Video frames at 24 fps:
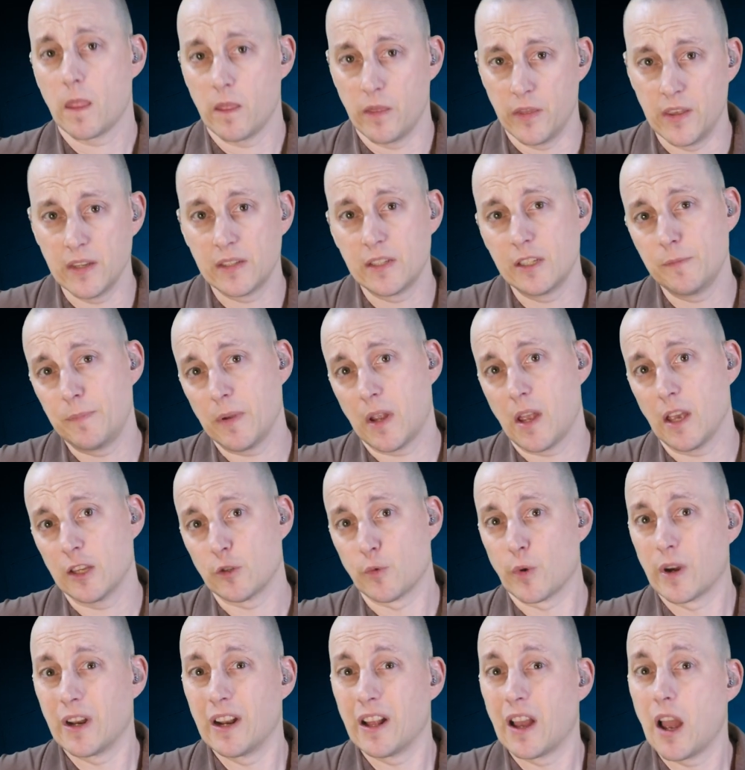This is because
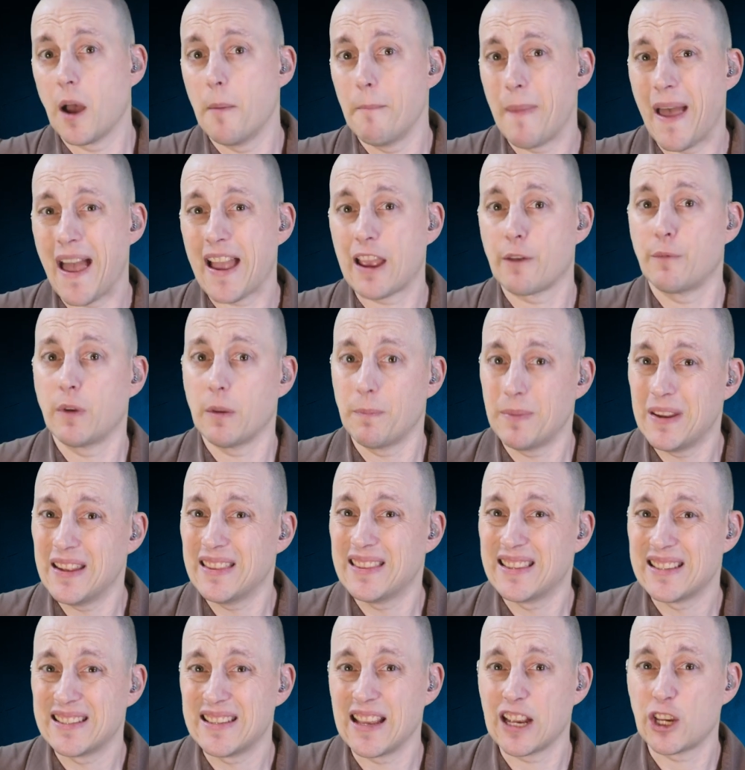we're going to come back and
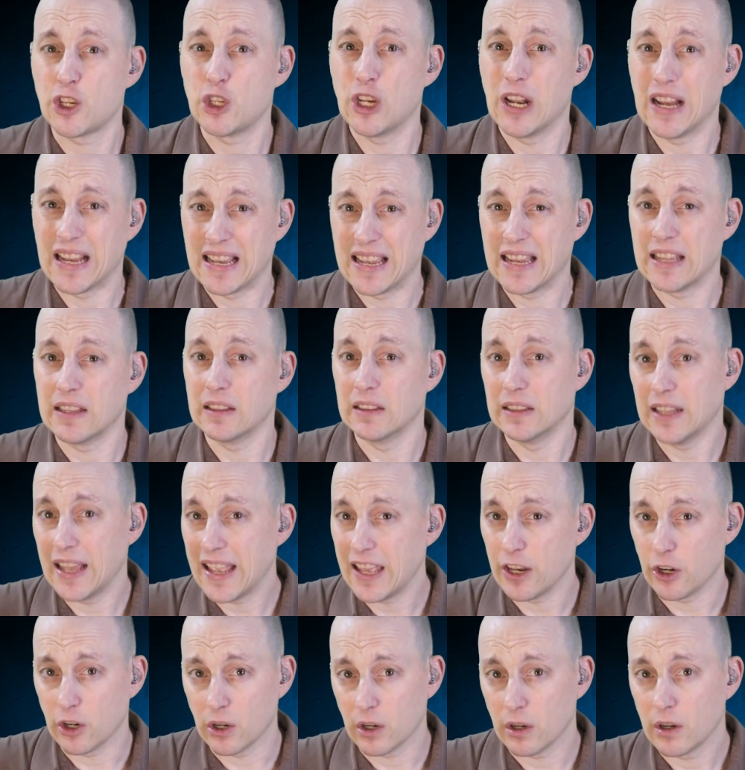repeat the section again
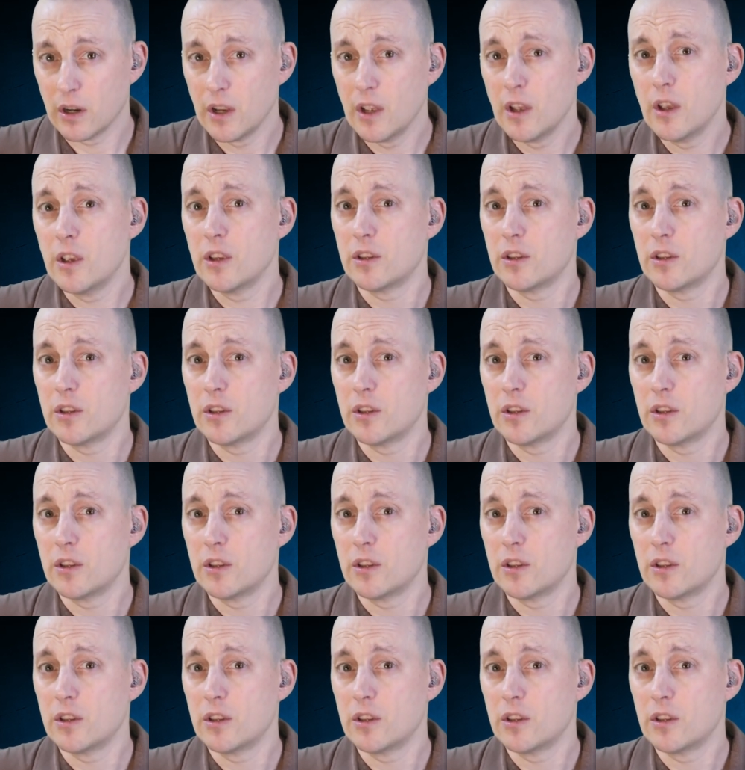later.